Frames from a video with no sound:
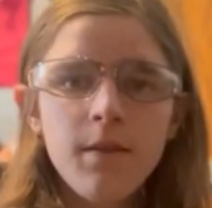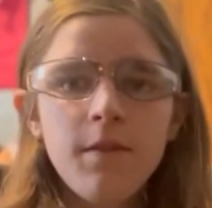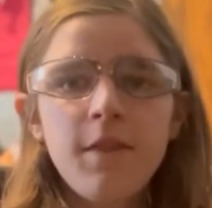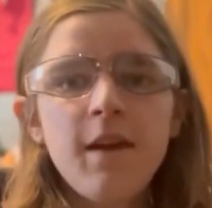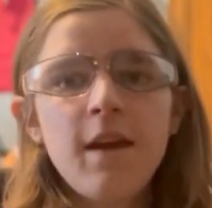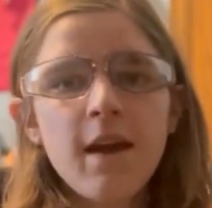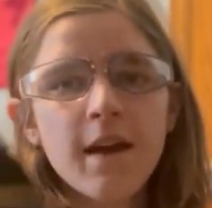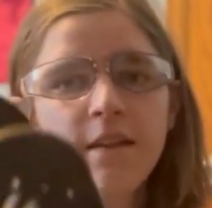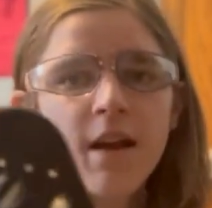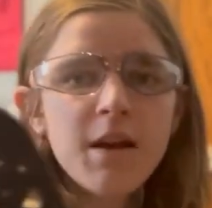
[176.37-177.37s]
The
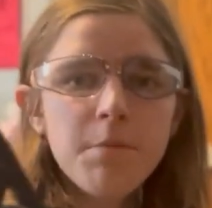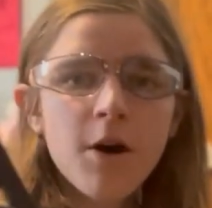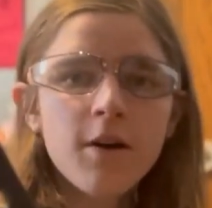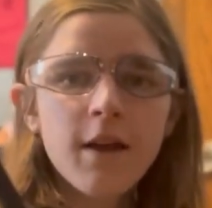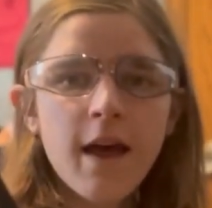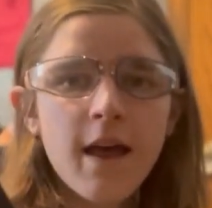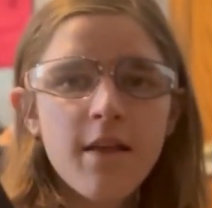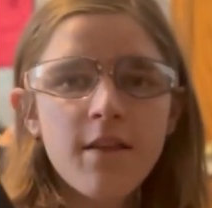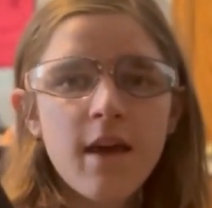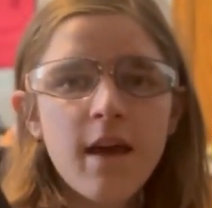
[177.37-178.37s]
extending part
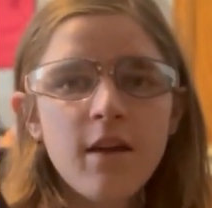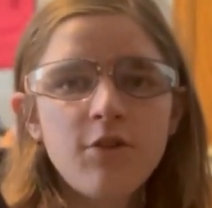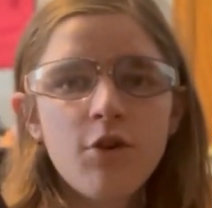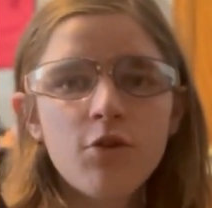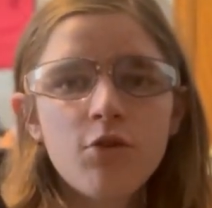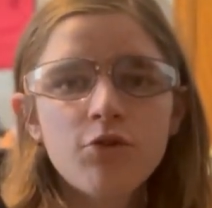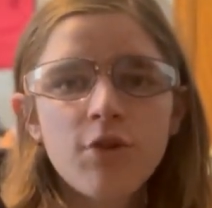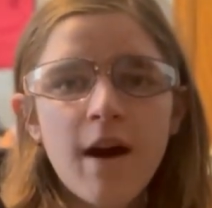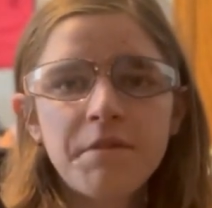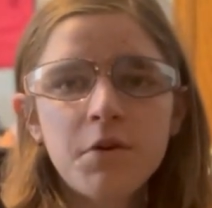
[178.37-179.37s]
has a total
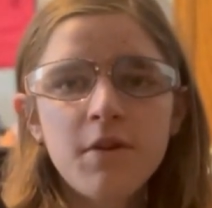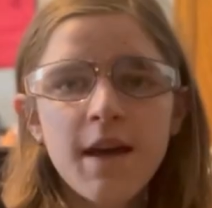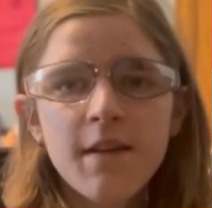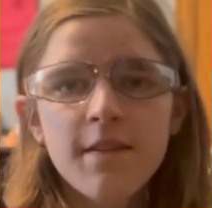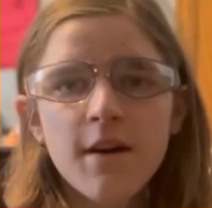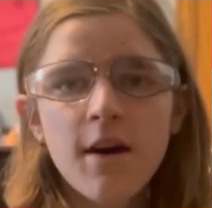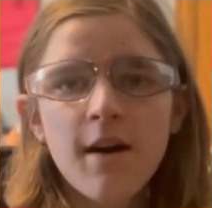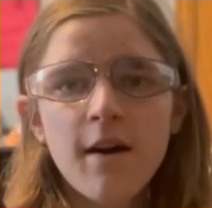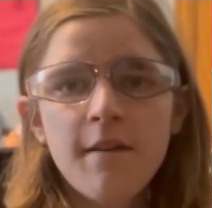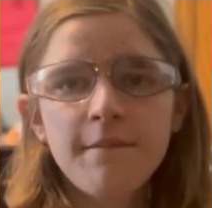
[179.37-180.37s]
travel length
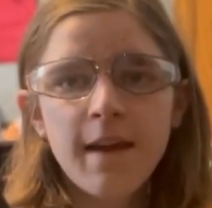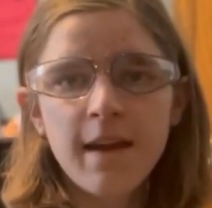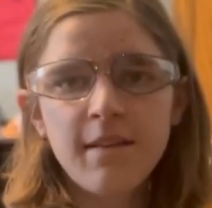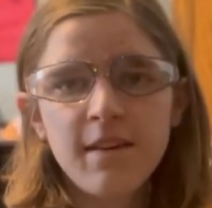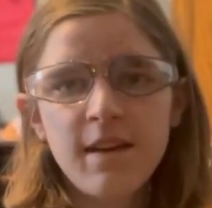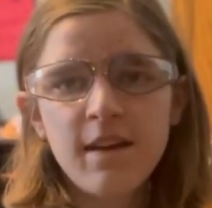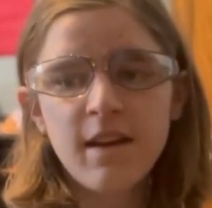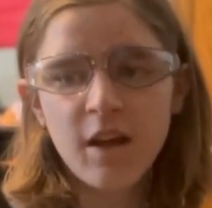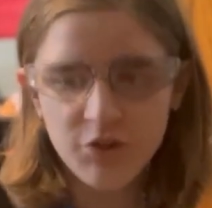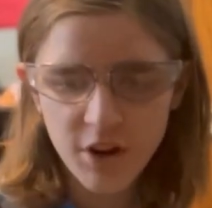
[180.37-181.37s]
of
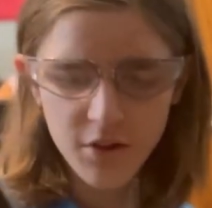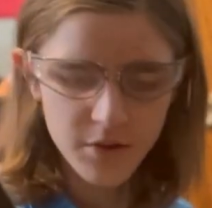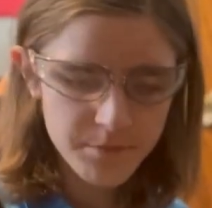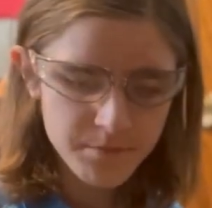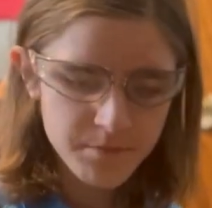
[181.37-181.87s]
18 inches.